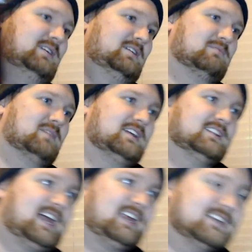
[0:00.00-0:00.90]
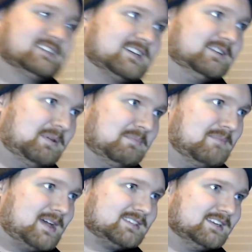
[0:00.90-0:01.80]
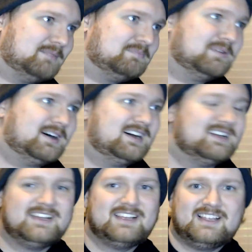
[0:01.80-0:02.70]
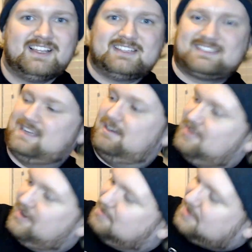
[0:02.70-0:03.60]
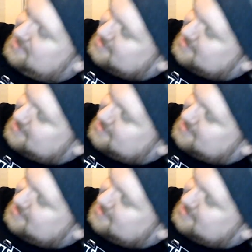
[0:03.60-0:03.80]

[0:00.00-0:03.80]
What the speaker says: ring light is gonna be messing up stuff here, but just